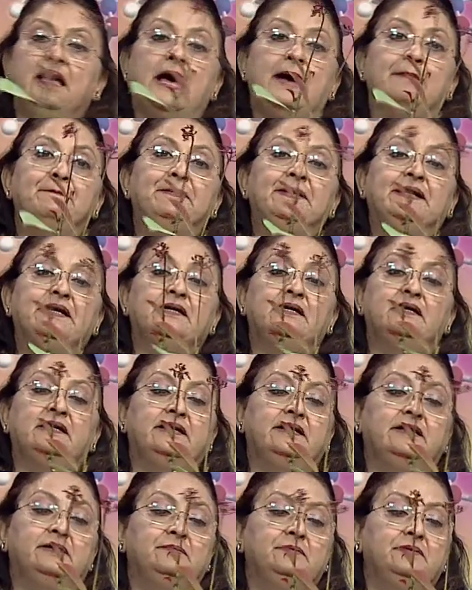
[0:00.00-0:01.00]
apical
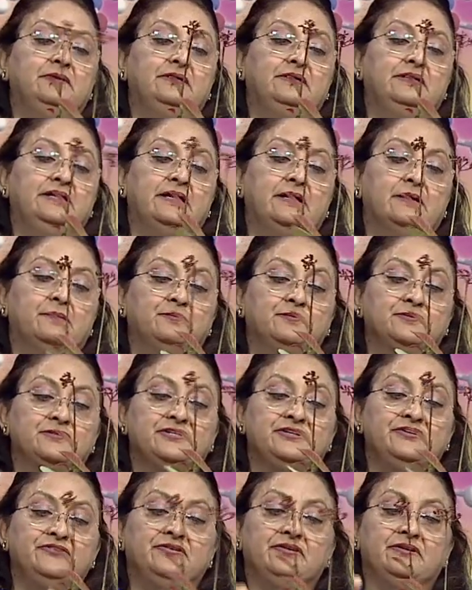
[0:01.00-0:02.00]
in their
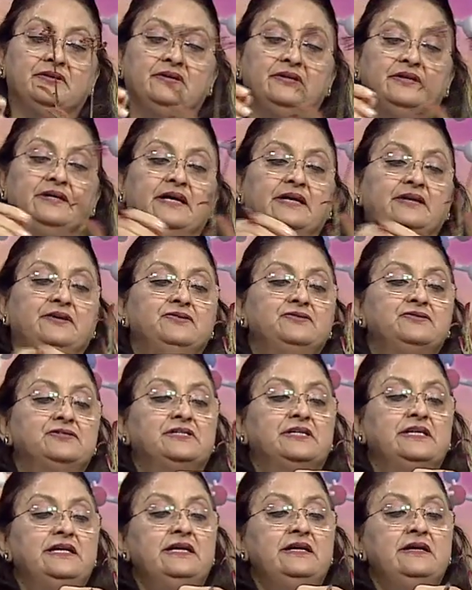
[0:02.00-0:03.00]
position. Can you
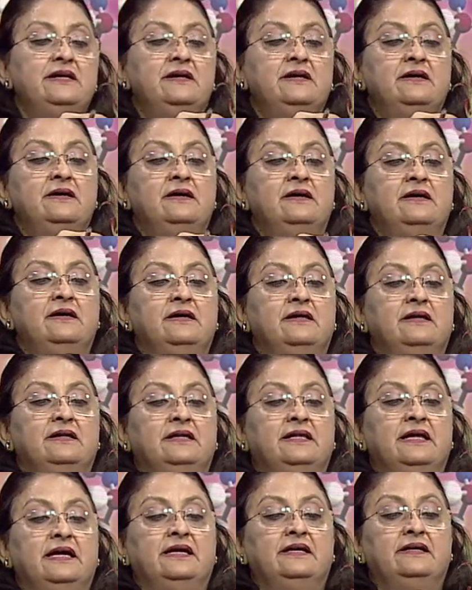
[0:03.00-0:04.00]
see
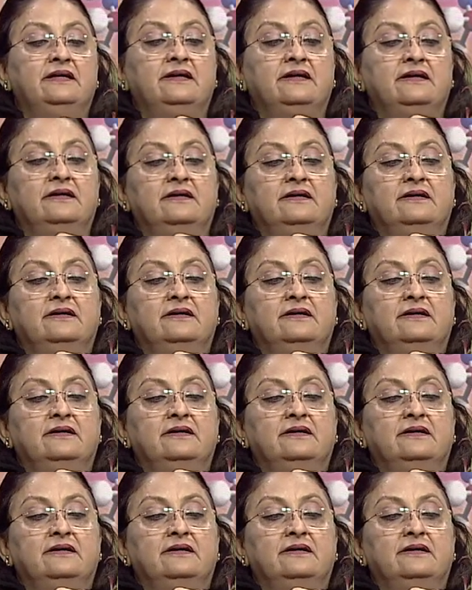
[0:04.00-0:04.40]
that?